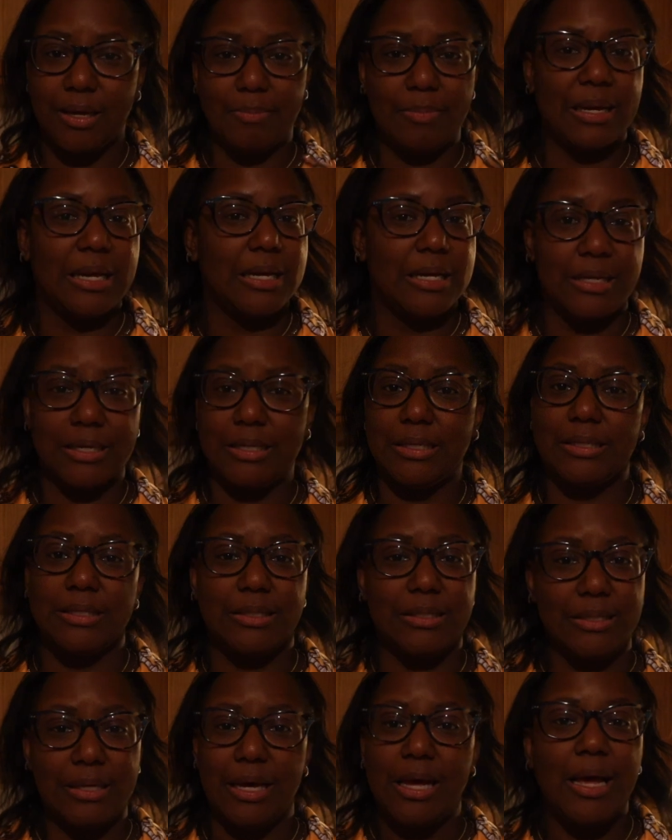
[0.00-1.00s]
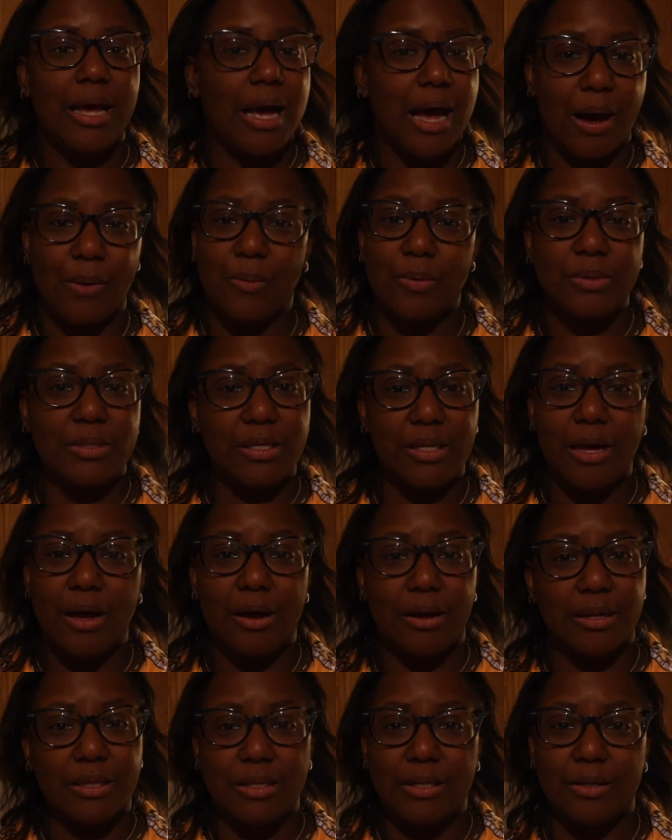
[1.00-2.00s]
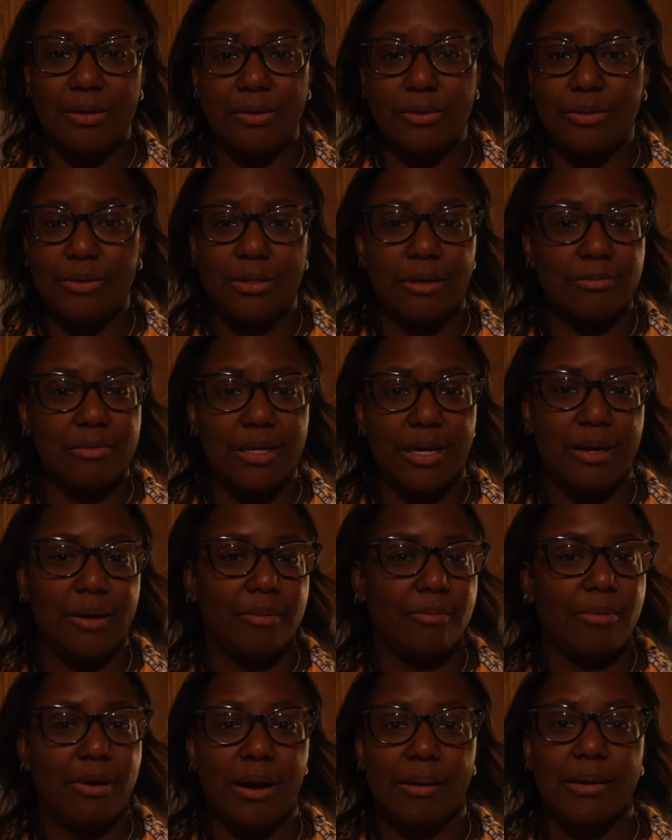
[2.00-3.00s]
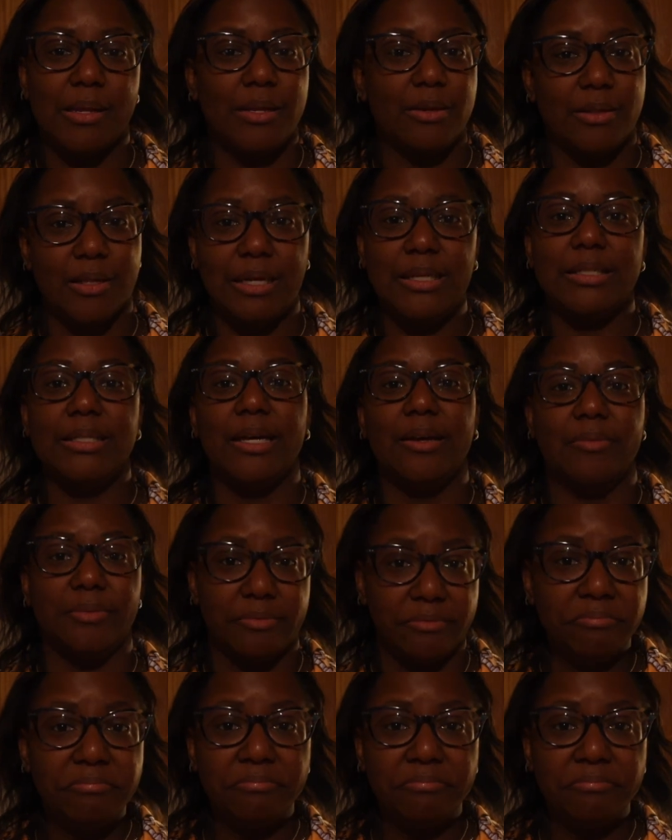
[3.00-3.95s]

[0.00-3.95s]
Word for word: because I won't see y'all until sometime, probably till Thanksgiving.